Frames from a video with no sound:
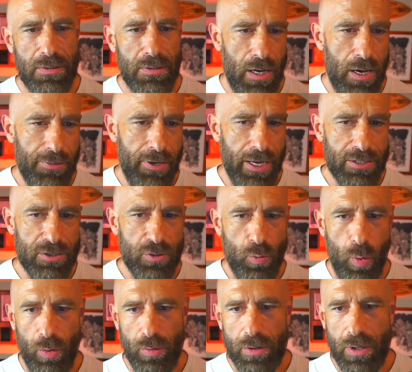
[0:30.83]
The next
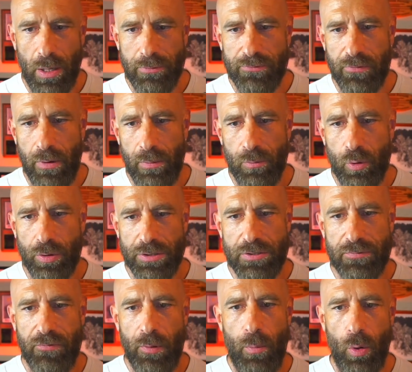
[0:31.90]
quote comes from
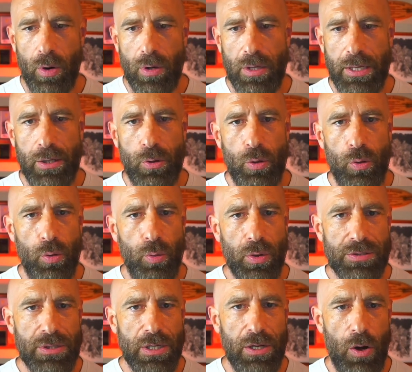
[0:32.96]
Christopher Morley, who
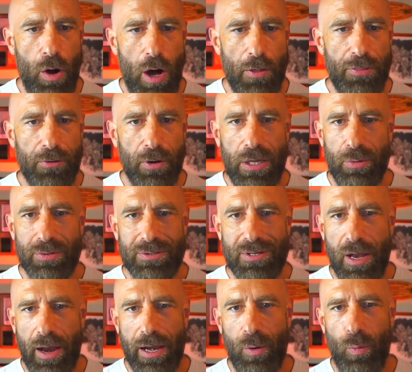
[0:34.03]
was an author. He was
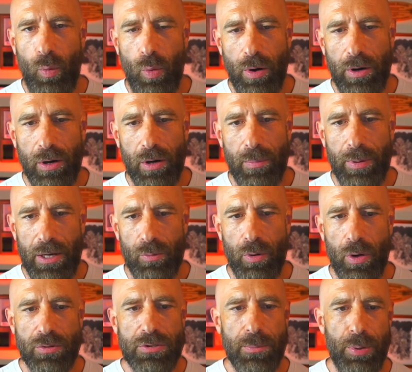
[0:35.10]
not a warrior, but he
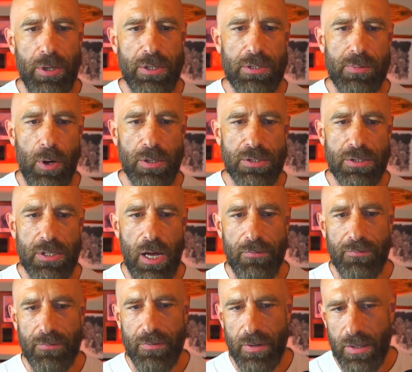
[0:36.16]
wrote some pretty smart
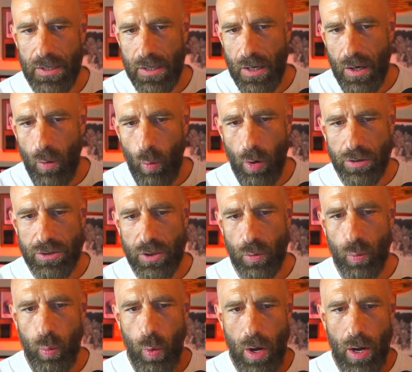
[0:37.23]
stuff. Wars are
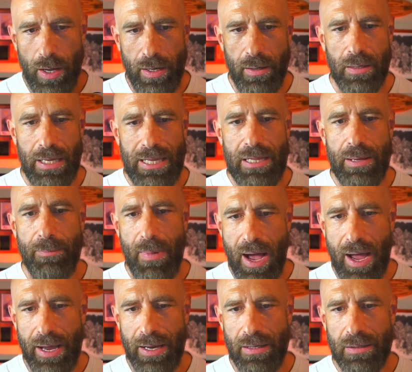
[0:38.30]
won in the
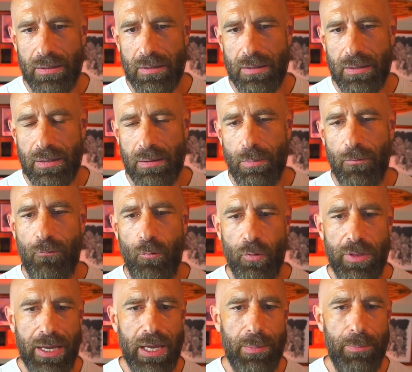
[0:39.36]
mind before
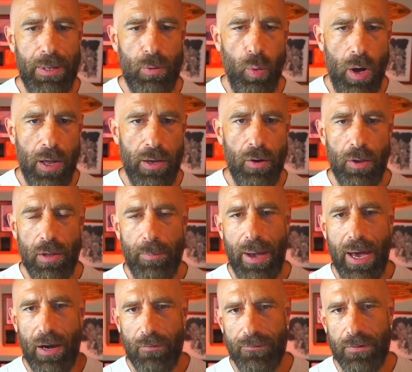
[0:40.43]
they can be won on the
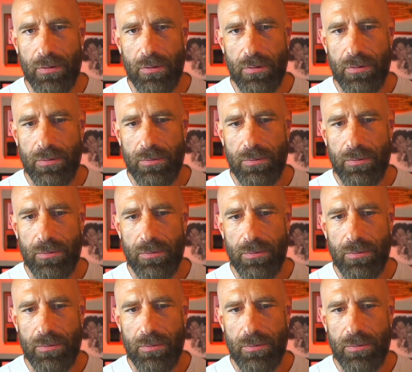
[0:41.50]
battlefield.